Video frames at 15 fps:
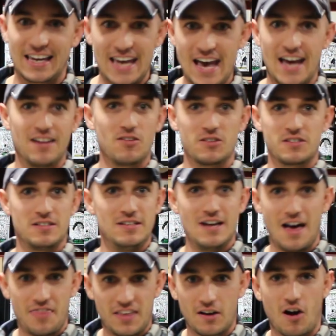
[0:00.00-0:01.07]
again, there's
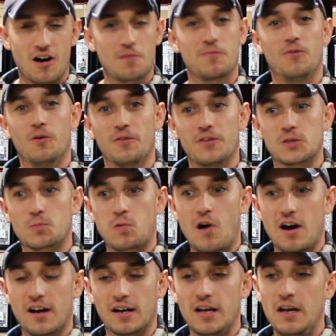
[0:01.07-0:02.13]
nothing harmful in this
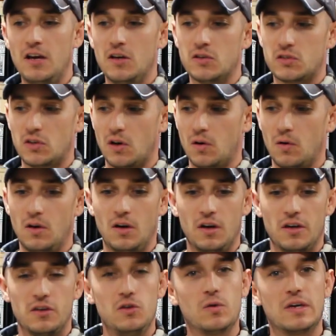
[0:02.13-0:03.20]
product. So
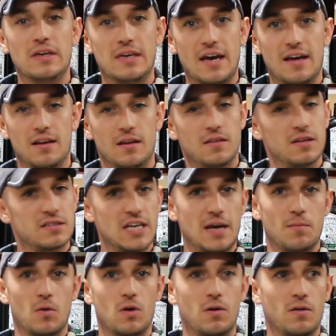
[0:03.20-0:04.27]
you can get the
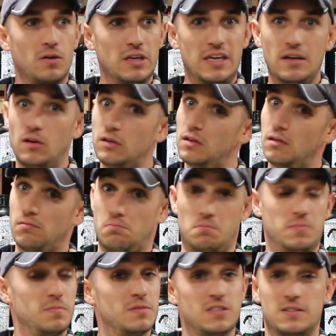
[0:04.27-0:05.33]
same yield,
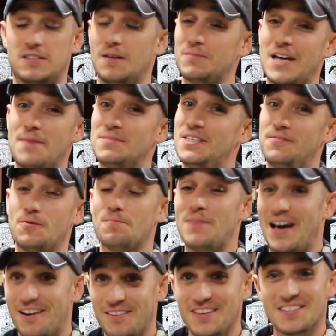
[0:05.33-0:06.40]
sometimes even
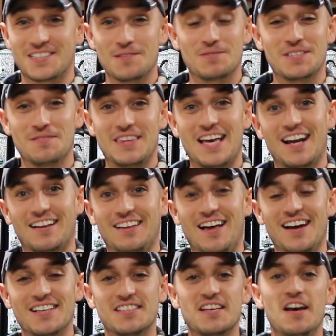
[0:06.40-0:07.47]
better than some synthetic
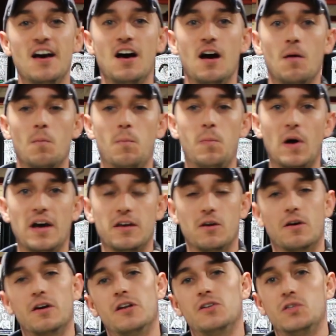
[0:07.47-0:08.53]
lines, but
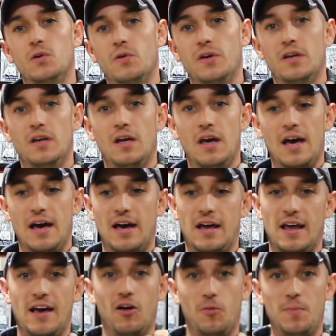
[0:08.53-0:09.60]
you're going to do it
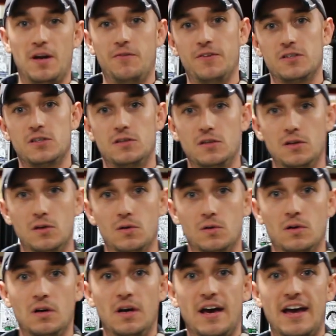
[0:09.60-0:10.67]
at a health benefit to
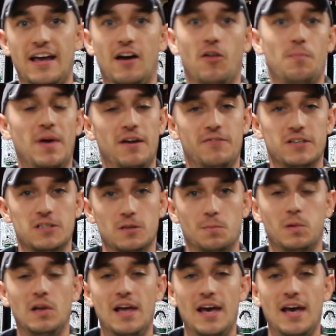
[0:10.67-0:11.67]
you, at a health benefit to the